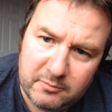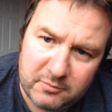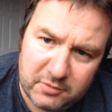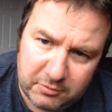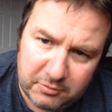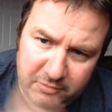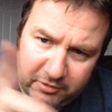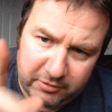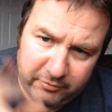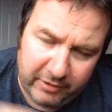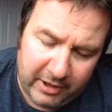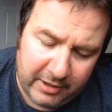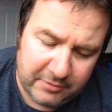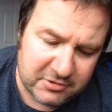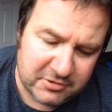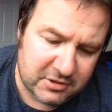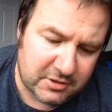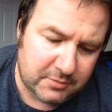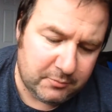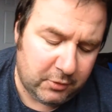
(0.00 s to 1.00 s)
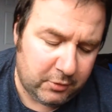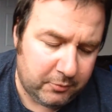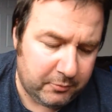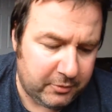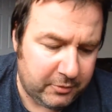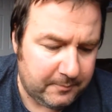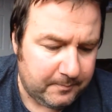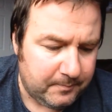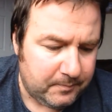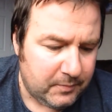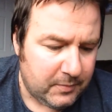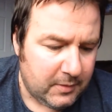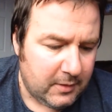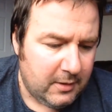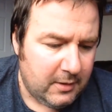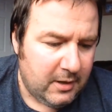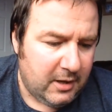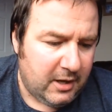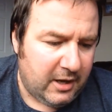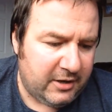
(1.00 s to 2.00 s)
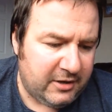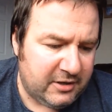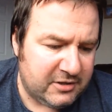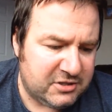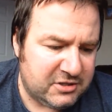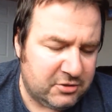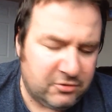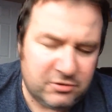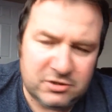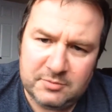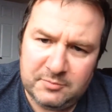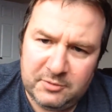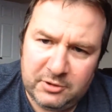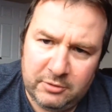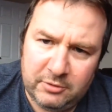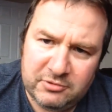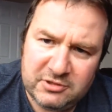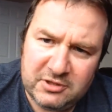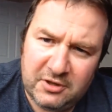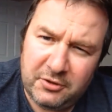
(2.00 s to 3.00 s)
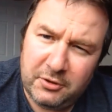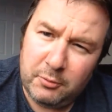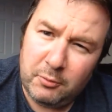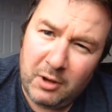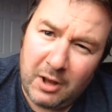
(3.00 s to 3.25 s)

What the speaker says: doing the rounds at the moment. And I saw some of those and I thought,